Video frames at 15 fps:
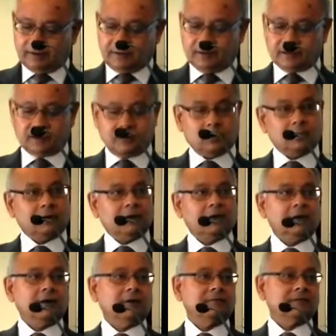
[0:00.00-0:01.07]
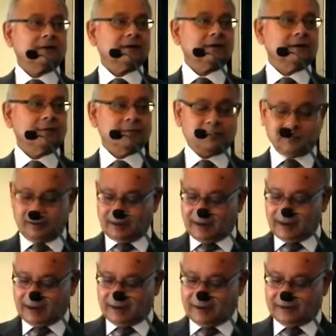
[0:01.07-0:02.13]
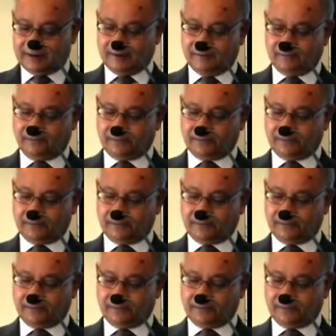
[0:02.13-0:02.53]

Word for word: the story of contemporary Canada.